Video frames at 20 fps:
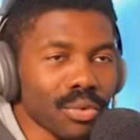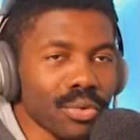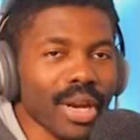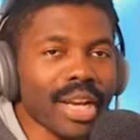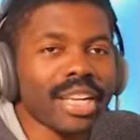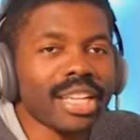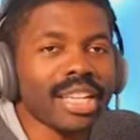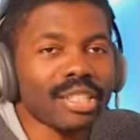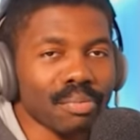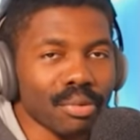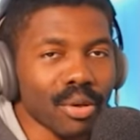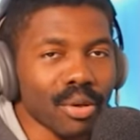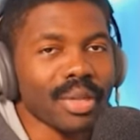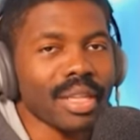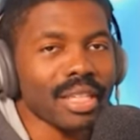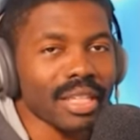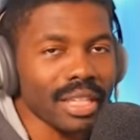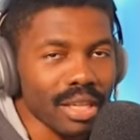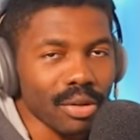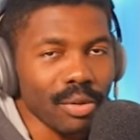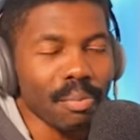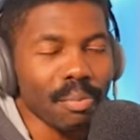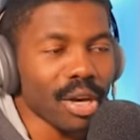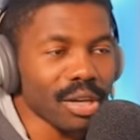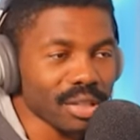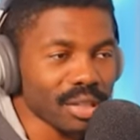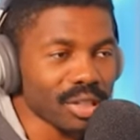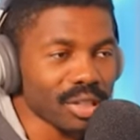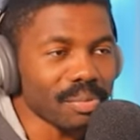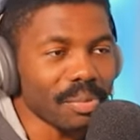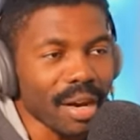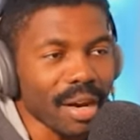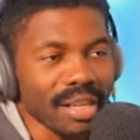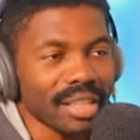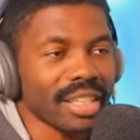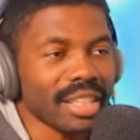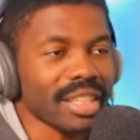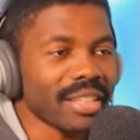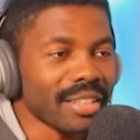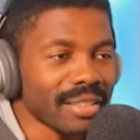you can explode it in a person's
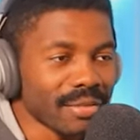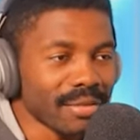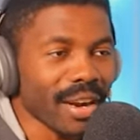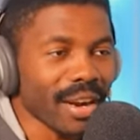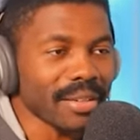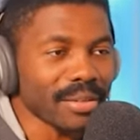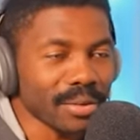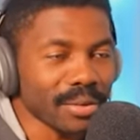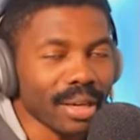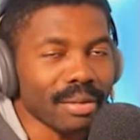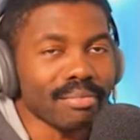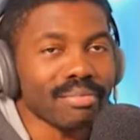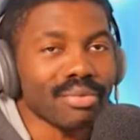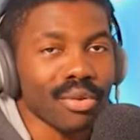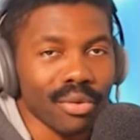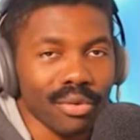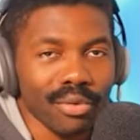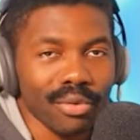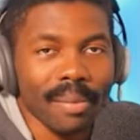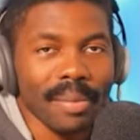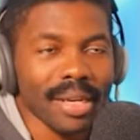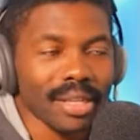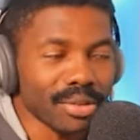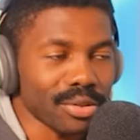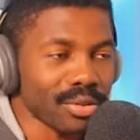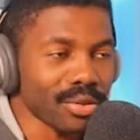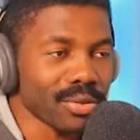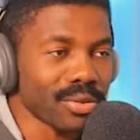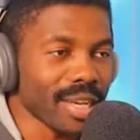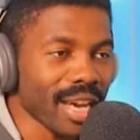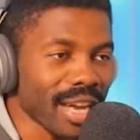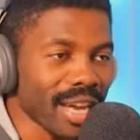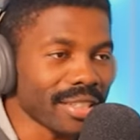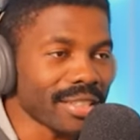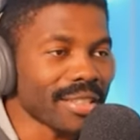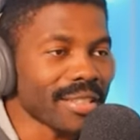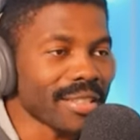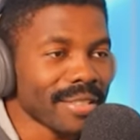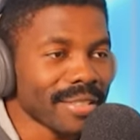body, right? You can program it to do that.